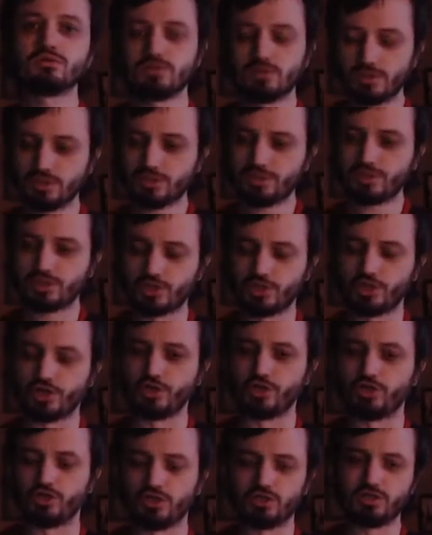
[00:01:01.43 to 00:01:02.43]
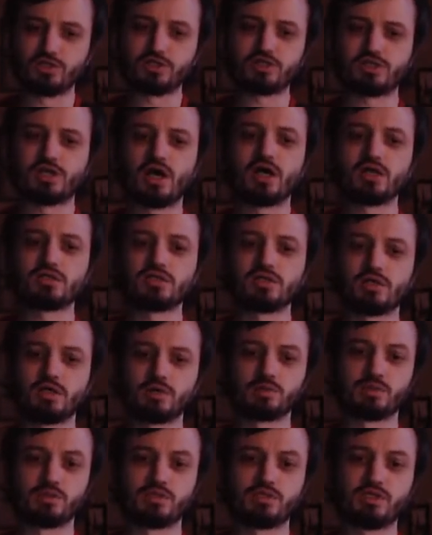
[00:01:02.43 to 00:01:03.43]
the circus has
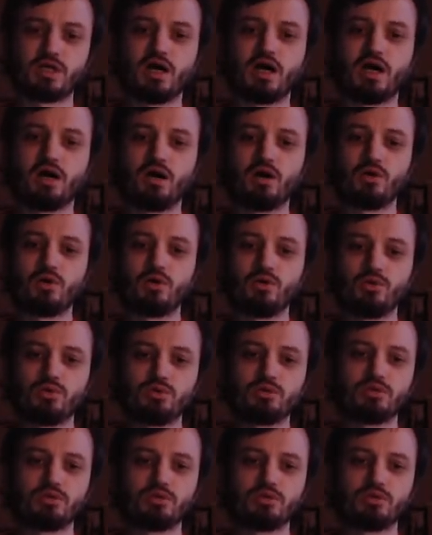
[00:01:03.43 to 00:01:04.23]
left the town,